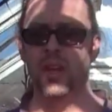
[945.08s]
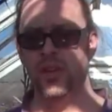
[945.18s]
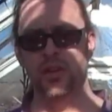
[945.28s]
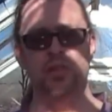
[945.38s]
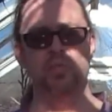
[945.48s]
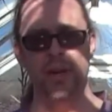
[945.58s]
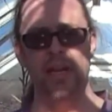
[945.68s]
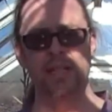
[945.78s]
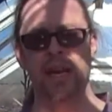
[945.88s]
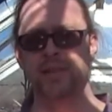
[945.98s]
And you can just bring
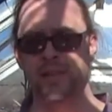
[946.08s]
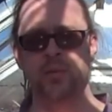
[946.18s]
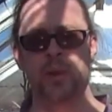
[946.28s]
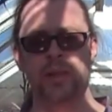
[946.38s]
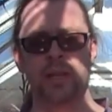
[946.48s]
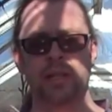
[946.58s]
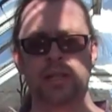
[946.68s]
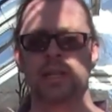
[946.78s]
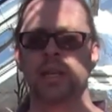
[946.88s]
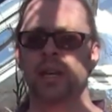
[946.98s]
it out as and when you need
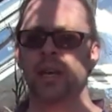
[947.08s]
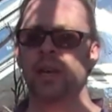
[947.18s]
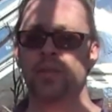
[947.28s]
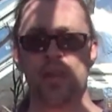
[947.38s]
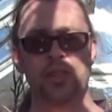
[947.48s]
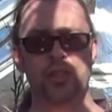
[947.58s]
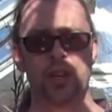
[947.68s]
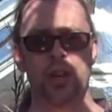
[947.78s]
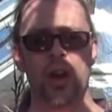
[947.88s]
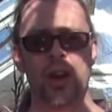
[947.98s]
it. This
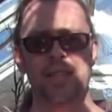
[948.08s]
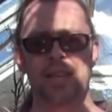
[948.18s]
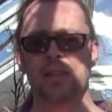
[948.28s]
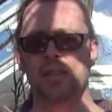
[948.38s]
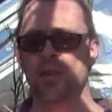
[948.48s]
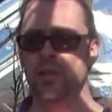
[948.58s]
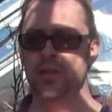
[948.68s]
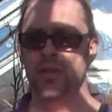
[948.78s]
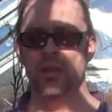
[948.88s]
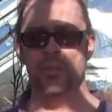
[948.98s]
year I intend to use
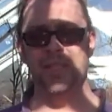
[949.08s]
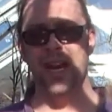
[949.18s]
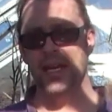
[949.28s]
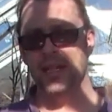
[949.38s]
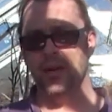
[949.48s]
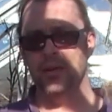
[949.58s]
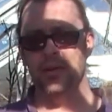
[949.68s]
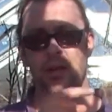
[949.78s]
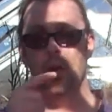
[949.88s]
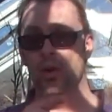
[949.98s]
it on the
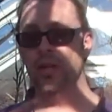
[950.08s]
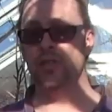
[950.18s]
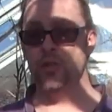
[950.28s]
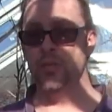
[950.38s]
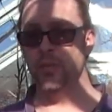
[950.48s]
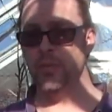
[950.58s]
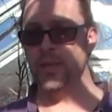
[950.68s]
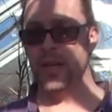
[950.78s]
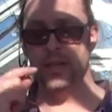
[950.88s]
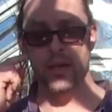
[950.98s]
potatoes, or at least some of the
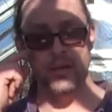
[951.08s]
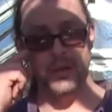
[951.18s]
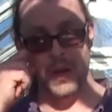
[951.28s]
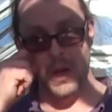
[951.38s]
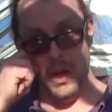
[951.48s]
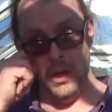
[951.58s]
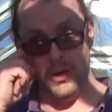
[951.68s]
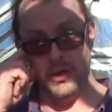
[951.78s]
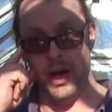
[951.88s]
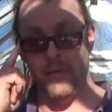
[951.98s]
potatoes,
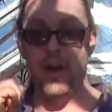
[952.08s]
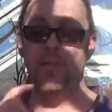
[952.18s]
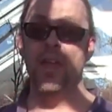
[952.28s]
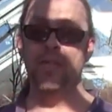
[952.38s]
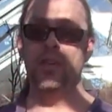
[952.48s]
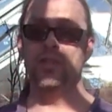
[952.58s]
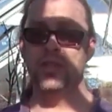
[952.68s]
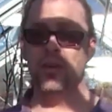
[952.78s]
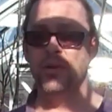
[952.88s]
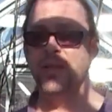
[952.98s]
because I've never
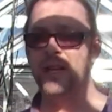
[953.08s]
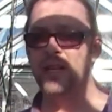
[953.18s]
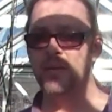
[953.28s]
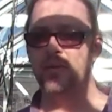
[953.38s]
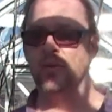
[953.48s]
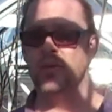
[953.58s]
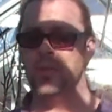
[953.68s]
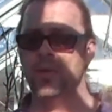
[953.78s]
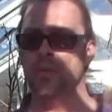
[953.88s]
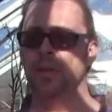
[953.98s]
used it on potatoes before, to
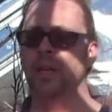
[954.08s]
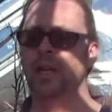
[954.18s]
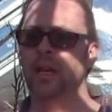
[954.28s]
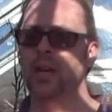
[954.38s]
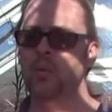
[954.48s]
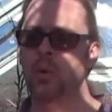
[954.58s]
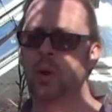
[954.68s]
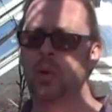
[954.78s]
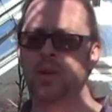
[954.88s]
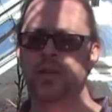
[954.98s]
be honest with you. But
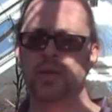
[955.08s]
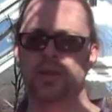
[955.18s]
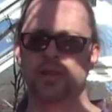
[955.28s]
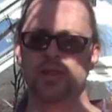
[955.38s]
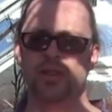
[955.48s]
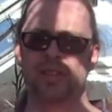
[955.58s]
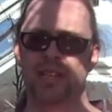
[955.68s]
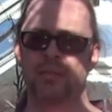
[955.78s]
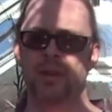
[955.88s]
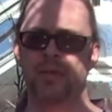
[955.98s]
what I want to do this year is a
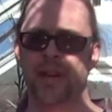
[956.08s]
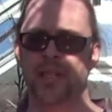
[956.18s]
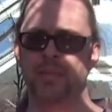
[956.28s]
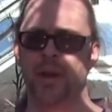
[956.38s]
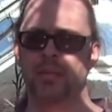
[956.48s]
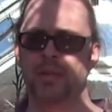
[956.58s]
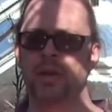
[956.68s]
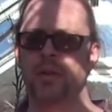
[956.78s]
little bit of an experiment.